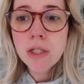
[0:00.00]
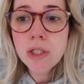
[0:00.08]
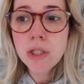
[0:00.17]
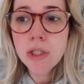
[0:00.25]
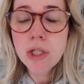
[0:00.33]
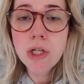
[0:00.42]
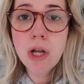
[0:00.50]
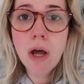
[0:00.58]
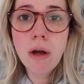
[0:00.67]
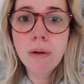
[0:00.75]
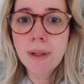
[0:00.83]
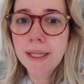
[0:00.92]
to
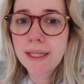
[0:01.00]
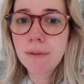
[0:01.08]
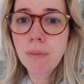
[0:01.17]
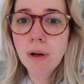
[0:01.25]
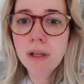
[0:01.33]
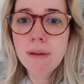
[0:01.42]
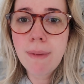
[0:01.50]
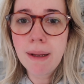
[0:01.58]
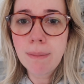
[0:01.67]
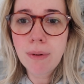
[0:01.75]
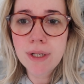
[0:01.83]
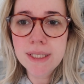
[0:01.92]
know, like that one of the
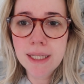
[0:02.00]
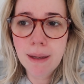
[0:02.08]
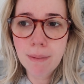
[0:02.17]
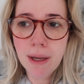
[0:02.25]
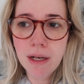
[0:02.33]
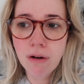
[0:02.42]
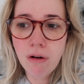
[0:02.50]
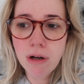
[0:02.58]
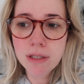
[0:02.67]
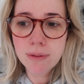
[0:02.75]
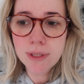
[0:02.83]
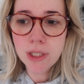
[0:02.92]
main points they kept getting
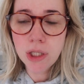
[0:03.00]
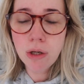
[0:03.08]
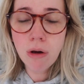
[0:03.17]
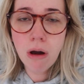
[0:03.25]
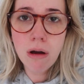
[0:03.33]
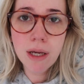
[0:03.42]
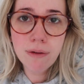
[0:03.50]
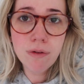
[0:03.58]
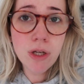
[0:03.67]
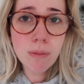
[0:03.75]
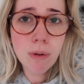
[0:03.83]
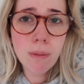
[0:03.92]
across was that you can't
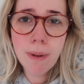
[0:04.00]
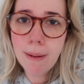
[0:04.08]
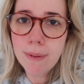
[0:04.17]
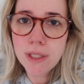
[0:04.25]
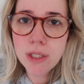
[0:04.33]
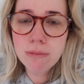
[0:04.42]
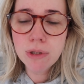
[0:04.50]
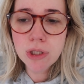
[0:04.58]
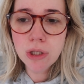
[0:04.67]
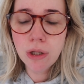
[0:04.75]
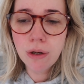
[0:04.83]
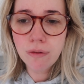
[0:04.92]
give a newborn baby too
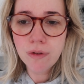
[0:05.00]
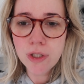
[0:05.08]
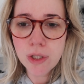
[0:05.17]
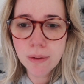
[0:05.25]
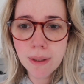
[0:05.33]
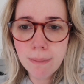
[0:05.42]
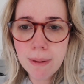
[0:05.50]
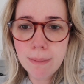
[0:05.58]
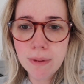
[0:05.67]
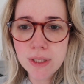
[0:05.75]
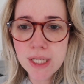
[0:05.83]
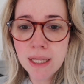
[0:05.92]
much love, and don't let
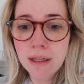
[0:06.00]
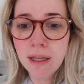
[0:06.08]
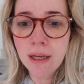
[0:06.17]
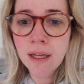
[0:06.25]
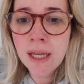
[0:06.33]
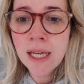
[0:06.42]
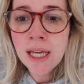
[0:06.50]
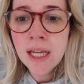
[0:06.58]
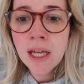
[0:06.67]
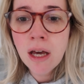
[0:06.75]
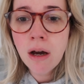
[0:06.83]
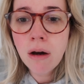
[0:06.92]
people tell you,
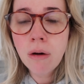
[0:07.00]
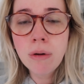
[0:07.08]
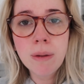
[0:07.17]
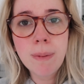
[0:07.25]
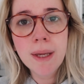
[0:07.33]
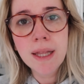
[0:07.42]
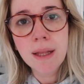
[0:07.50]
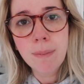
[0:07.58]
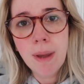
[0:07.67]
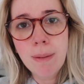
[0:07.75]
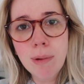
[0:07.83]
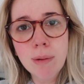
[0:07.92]
oh, you're picking
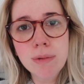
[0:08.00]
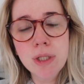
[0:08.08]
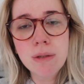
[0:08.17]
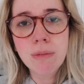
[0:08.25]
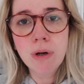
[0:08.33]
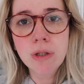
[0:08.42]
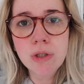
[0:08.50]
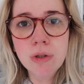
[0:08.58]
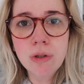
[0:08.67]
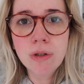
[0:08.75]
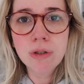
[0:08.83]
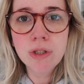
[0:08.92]
that baby up too much,
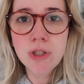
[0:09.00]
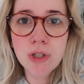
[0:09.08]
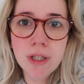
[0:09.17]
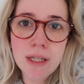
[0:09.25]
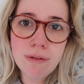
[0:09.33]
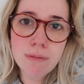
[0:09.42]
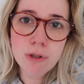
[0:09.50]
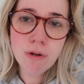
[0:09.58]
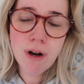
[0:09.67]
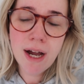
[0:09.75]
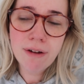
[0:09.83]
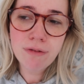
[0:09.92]
or you should leave them to
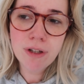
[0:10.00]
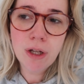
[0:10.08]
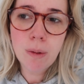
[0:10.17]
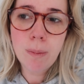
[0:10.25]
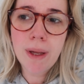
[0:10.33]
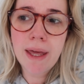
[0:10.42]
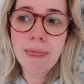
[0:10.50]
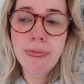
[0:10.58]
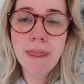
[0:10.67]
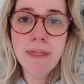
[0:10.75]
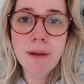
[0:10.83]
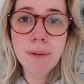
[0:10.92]
cry for a little
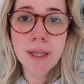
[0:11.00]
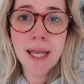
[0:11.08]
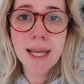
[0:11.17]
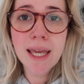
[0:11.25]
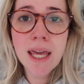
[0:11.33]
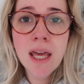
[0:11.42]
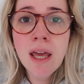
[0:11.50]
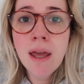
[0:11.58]
bit. That they were like,